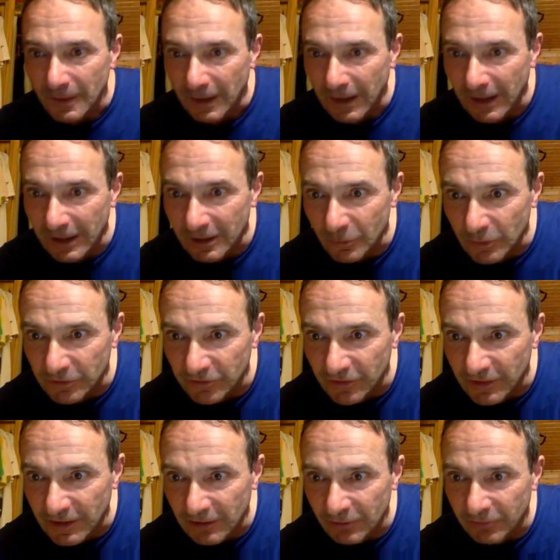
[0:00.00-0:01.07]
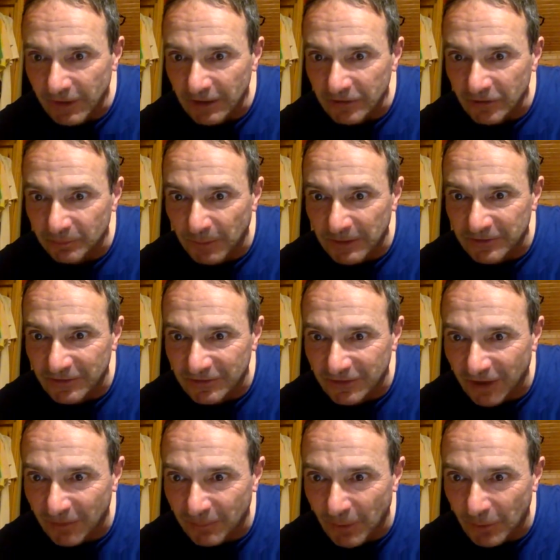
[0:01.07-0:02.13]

Hey, Luigi, here and there, just basic stuff.